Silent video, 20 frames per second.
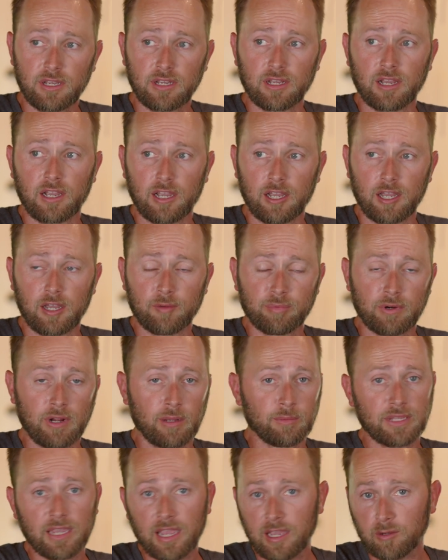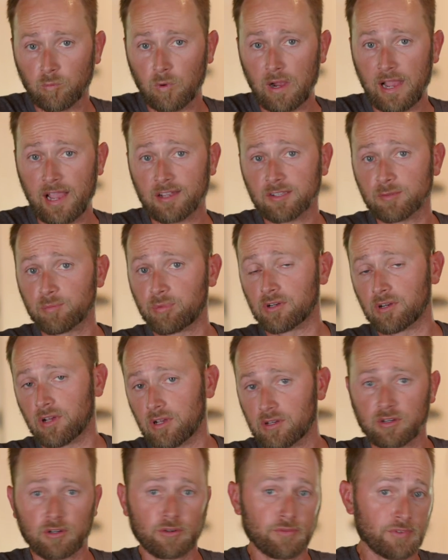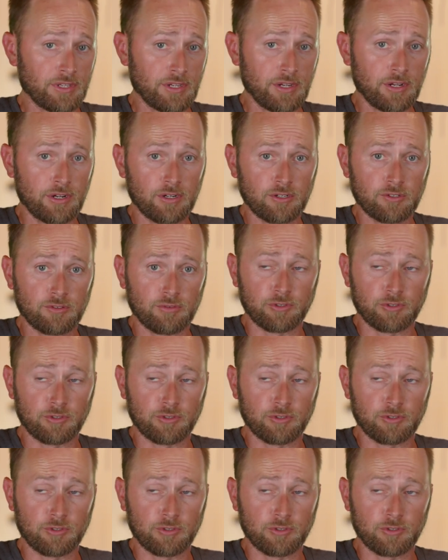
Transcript: Probably had wax put on it over the years,